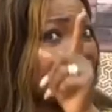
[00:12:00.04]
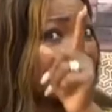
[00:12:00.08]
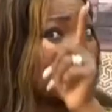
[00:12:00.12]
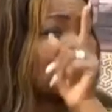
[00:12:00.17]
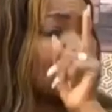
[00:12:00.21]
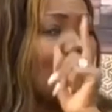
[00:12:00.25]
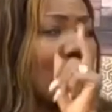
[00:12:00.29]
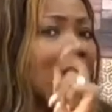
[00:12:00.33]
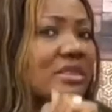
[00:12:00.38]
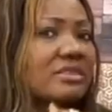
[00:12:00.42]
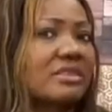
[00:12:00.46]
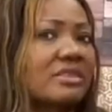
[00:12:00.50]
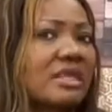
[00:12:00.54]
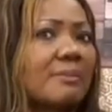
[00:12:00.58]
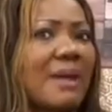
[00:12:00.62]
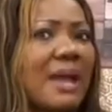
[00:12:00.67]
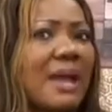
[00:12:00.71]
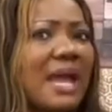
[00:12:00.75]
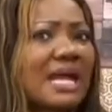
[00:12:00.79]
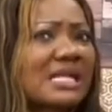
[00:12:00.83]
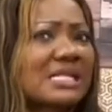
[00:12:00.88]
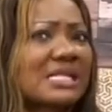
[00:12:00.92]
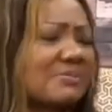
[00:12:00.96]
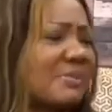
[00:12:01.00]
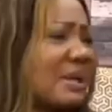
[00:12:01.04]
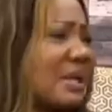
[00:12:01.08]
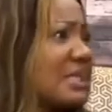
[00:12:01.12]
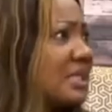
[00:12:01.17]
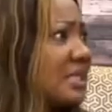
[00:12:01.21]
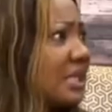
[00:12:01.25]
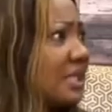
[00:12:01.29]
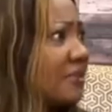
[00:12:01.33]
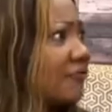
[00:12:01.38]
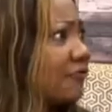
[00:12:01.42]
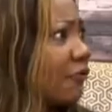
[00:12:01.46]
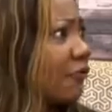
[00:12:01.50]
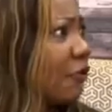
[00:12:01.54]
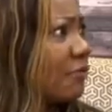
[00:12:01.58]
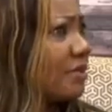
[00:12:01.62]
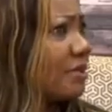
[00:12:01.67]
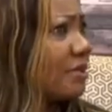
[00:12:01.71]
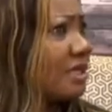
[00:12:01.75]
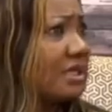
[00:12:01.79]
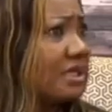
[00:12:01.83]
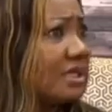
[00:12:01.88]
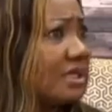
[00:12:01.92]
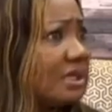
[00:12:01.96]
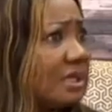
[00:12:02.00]
that is one thing my husband did
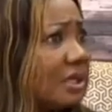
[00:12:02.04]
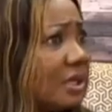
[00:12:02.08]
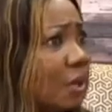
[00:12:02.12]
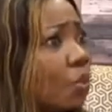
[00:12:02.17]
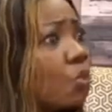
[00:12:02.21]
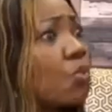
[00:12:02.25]
for me.